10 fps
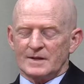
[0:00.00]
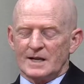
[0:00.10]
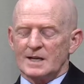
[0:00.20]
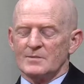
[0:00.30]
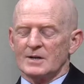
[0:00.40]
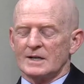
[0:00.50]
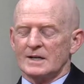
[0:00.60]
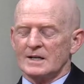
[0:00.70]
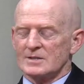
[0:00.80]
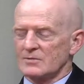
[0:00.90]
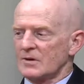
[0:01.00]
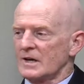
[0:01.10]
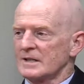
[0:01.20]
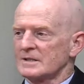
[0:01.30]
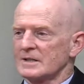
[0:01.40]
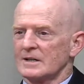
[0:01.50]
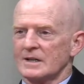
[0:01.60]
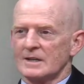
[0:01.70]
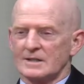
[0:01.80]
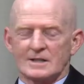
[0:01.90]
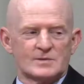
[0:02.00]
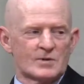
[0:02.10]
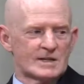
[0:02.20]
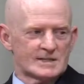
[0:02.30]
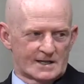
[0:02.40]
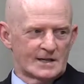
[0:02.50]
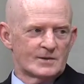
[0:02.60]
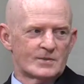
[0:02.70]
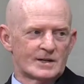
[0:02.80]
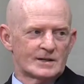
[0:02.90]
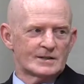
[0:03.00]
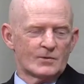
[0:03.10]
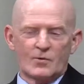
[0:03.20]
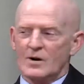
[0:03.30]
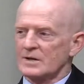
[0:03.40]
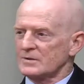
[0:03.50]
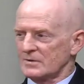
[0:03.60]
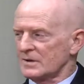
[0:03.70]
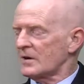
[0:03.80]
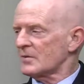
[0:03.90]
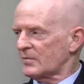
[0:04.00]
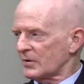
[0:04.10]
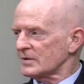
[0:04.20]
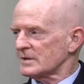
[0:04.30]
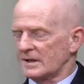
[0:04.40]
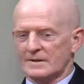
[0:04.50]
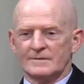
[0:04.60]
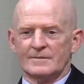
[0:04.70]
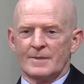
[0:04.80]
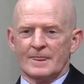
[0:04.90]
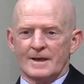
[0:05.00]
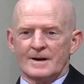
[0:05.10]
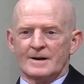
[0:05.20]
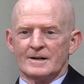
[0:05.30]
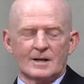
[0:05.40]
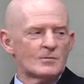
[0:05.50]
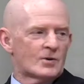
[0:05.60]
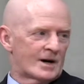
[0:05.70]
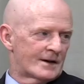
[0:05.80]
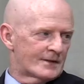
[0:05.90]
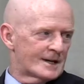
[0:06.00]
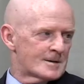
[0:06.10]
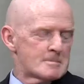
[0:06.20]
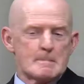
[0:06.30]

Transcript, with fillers: anybody has the right to express any opinion they want to another person in private